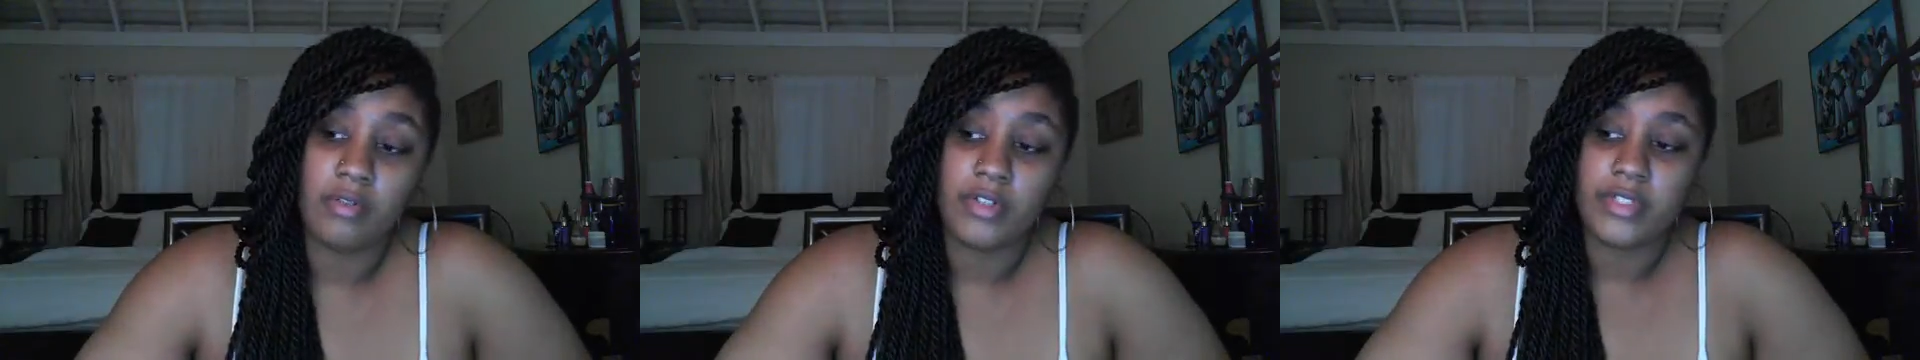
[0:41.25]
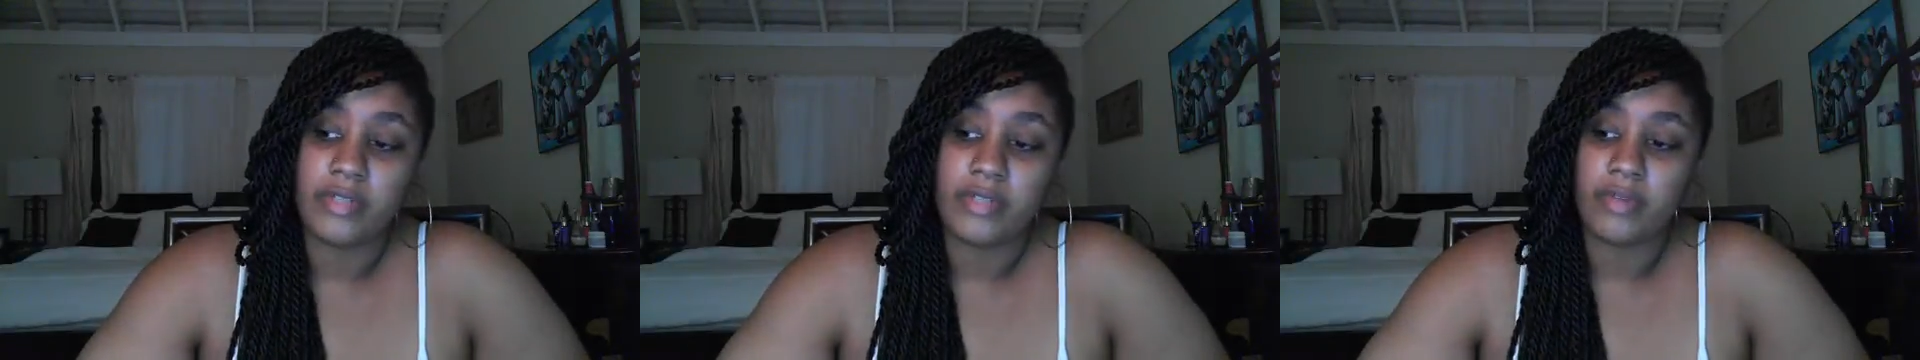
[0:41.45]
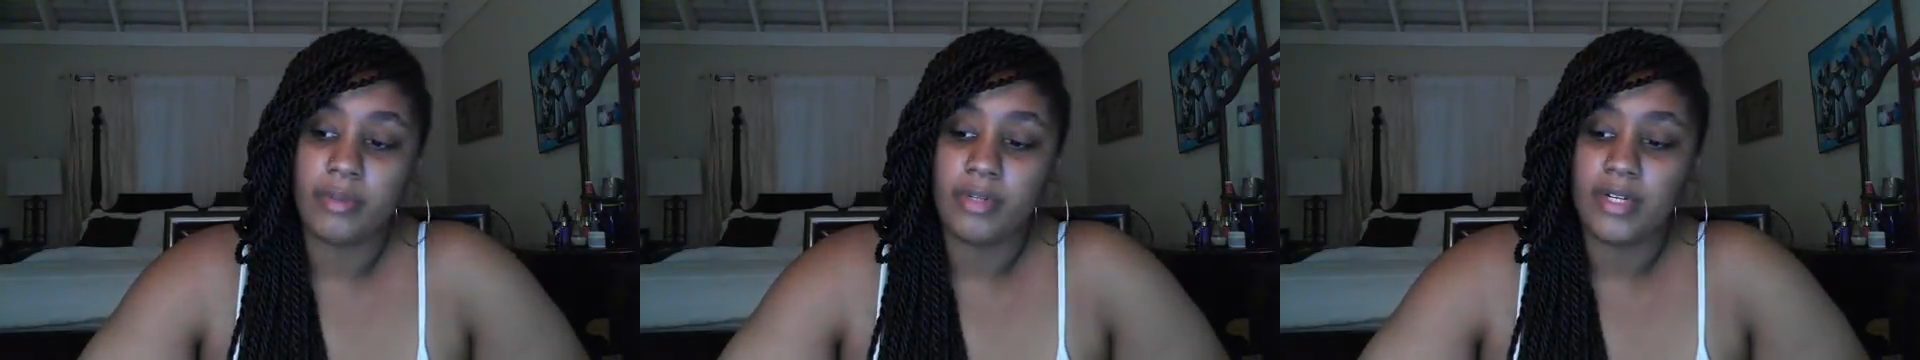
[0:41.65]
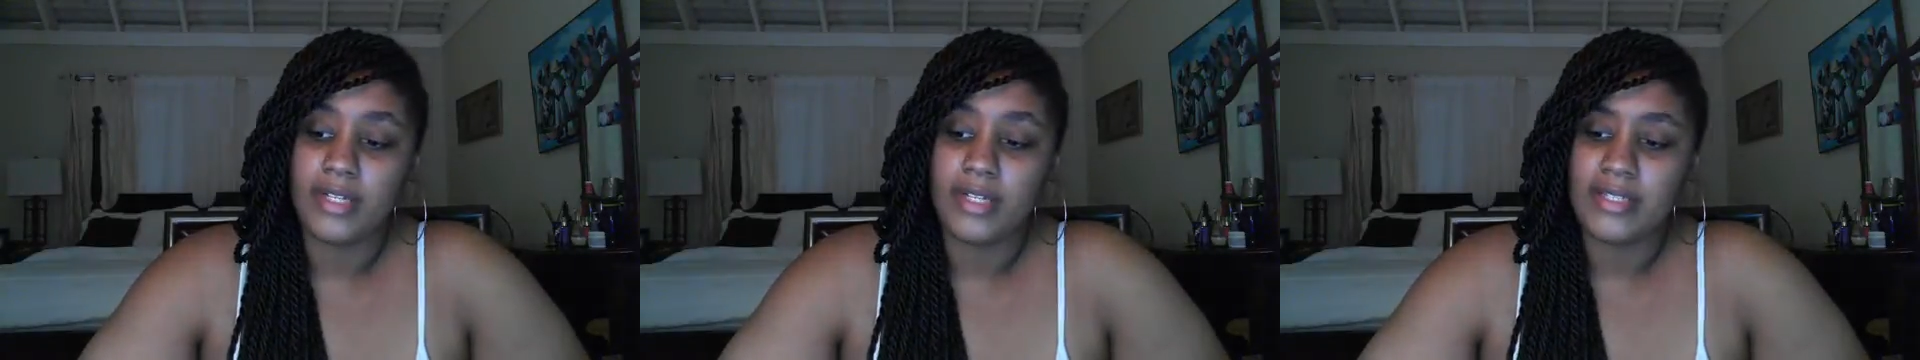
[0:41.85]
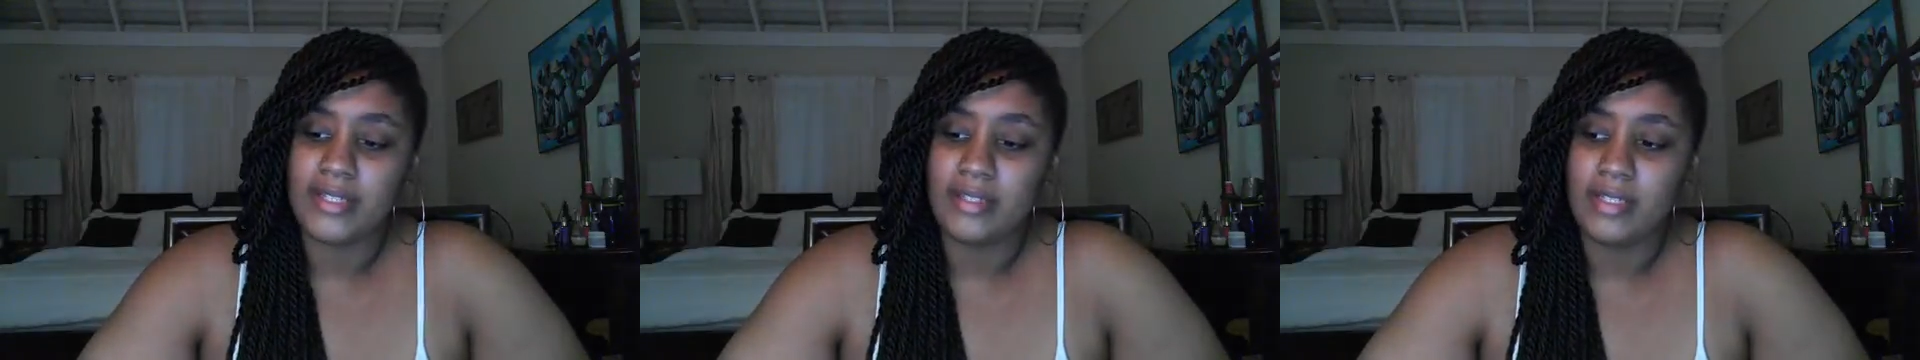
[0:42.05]
whatever,
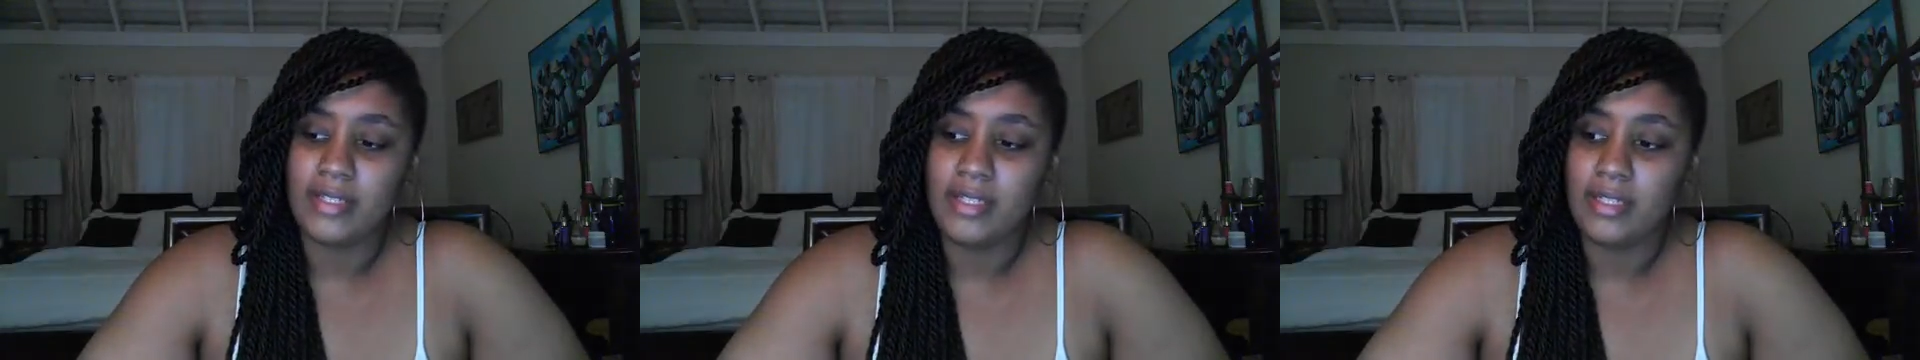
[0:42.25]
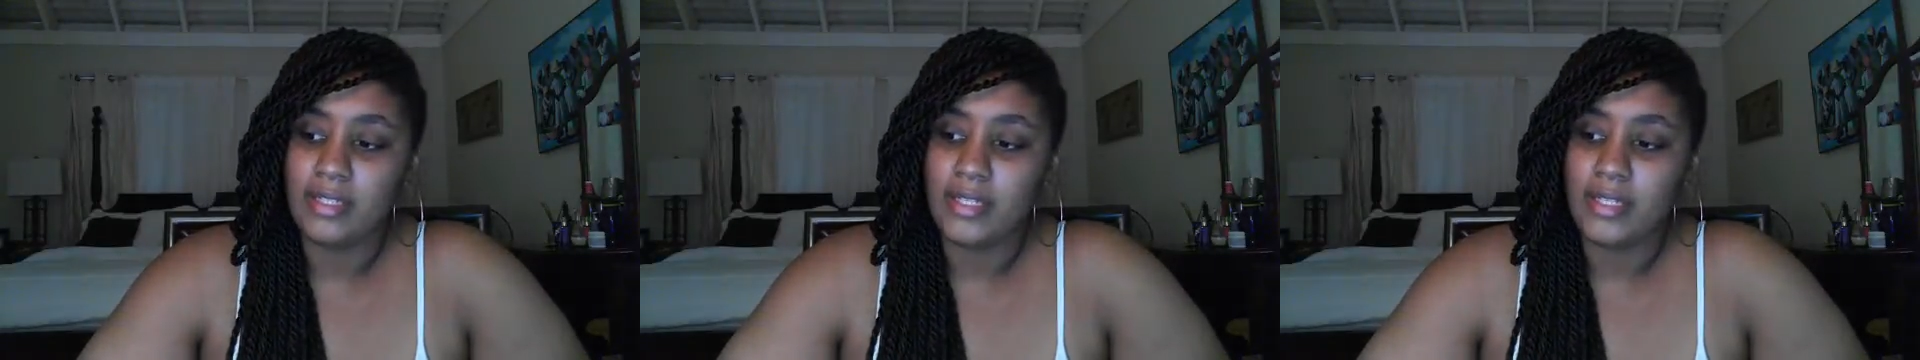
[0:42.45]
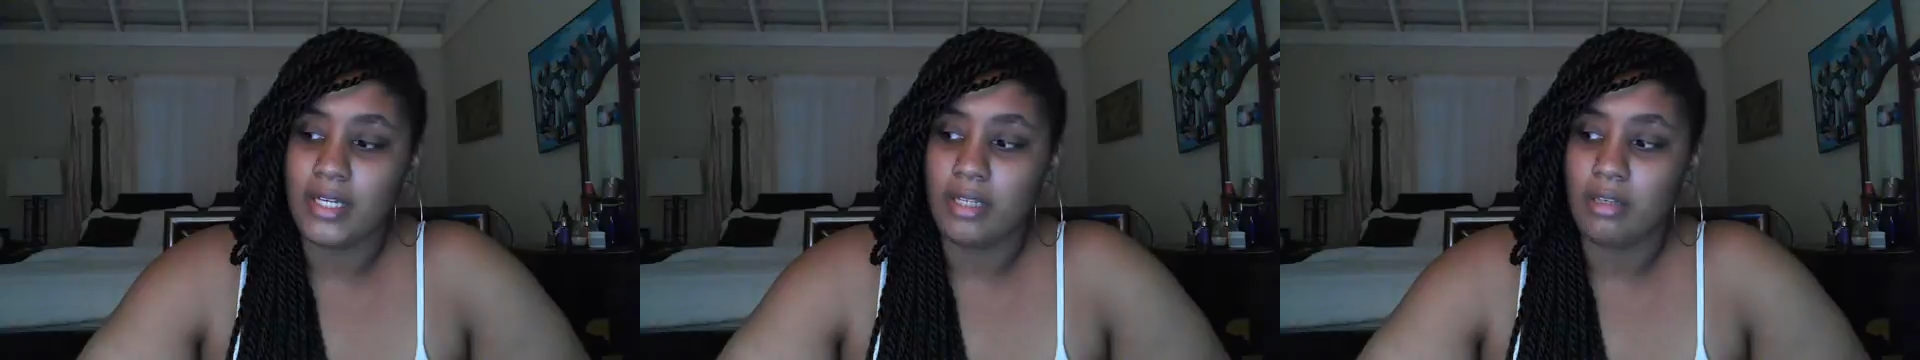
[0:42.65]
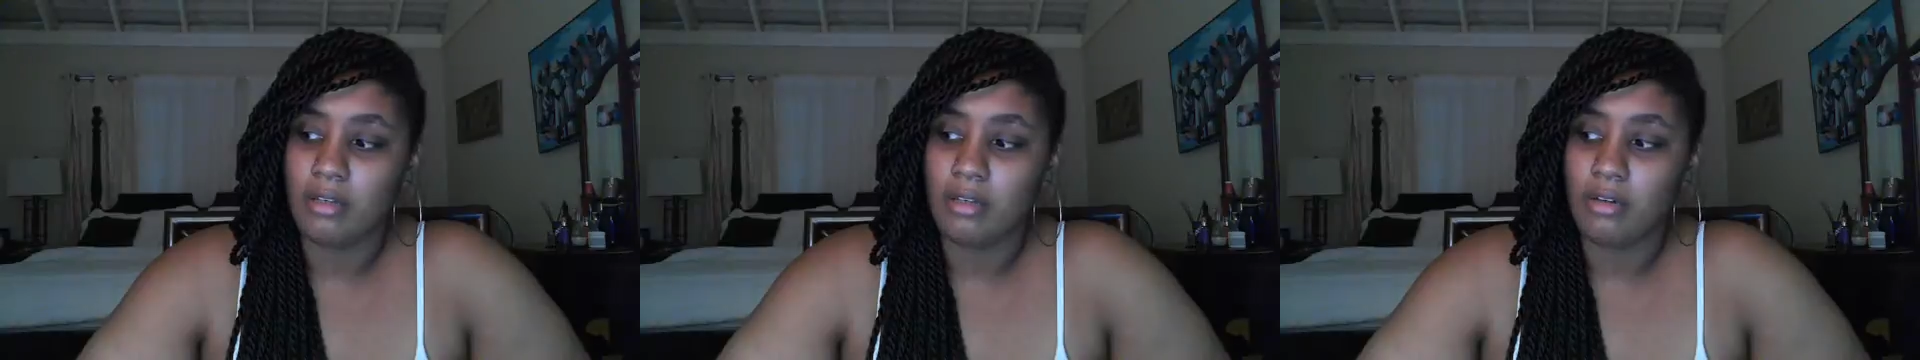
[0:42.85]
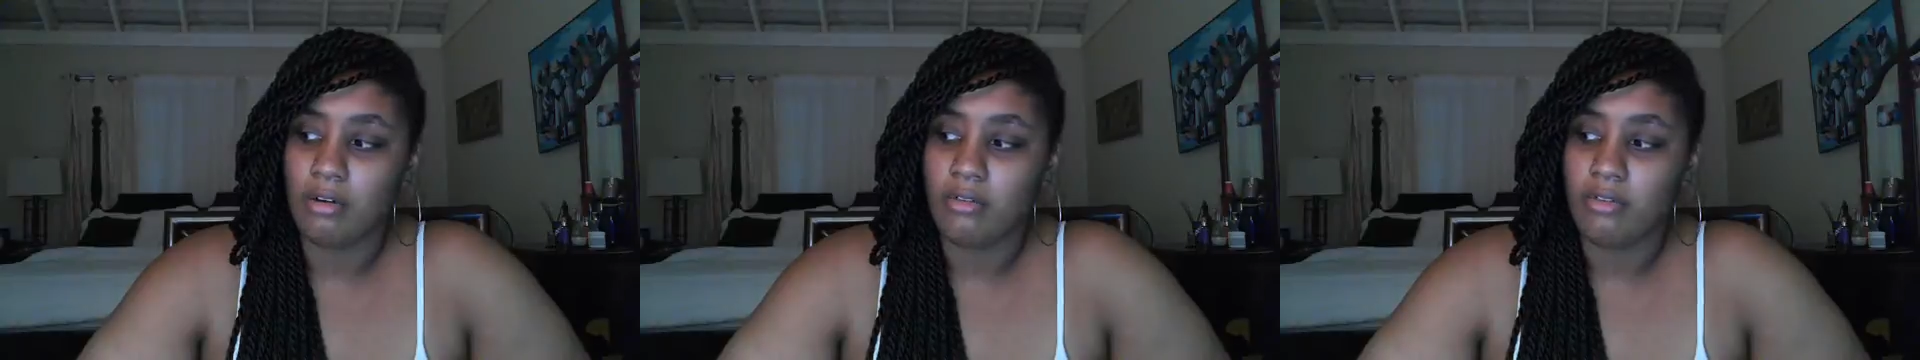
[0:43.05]
because I think that
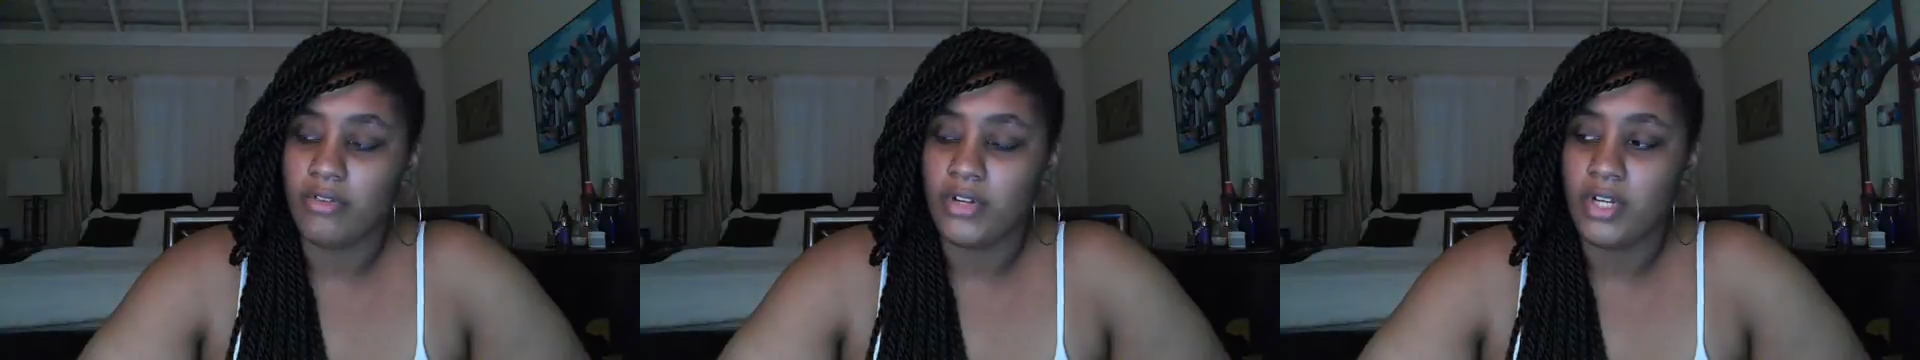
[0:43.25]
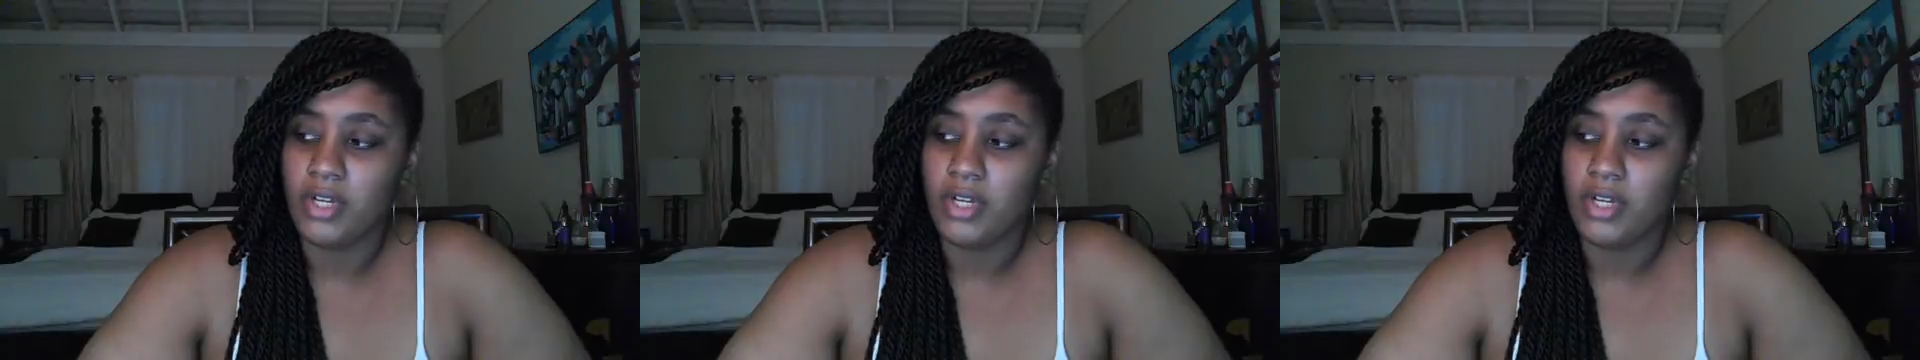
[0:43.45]
love